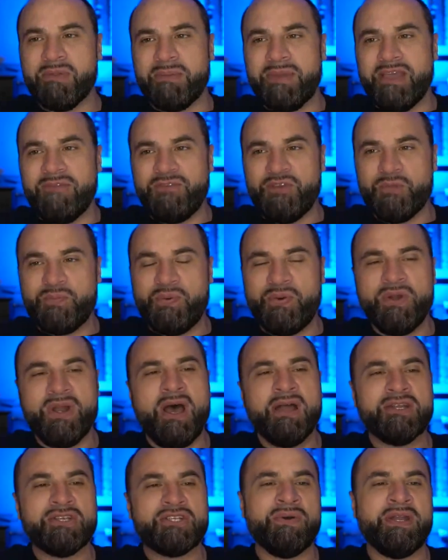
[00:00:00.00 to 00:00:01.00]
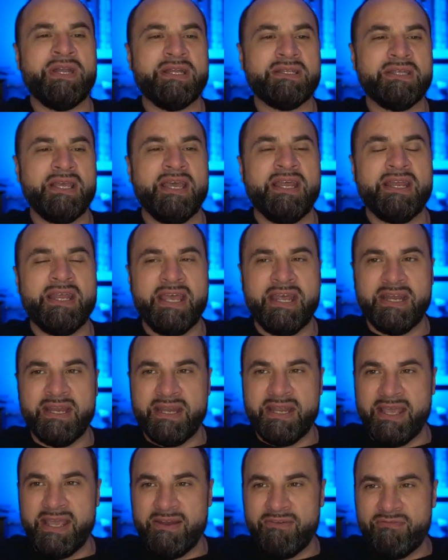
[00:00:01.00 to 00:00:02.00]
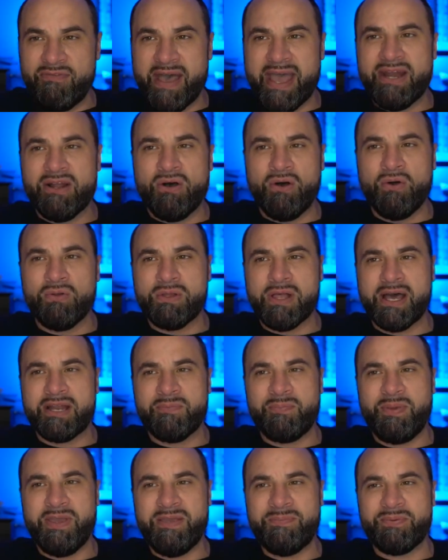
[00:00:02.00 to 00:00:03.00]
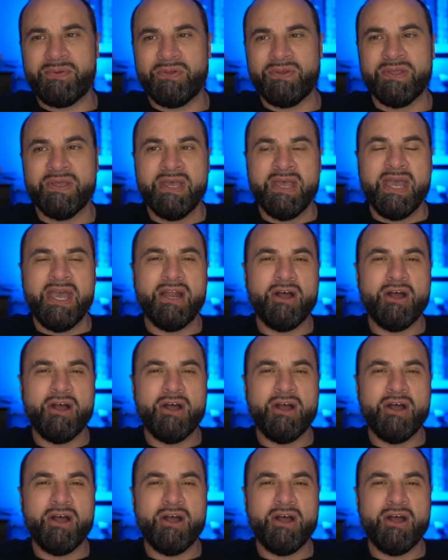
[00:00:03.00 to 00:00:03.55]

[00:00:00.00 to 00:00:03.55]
If you put on a show and invite a whole lot of people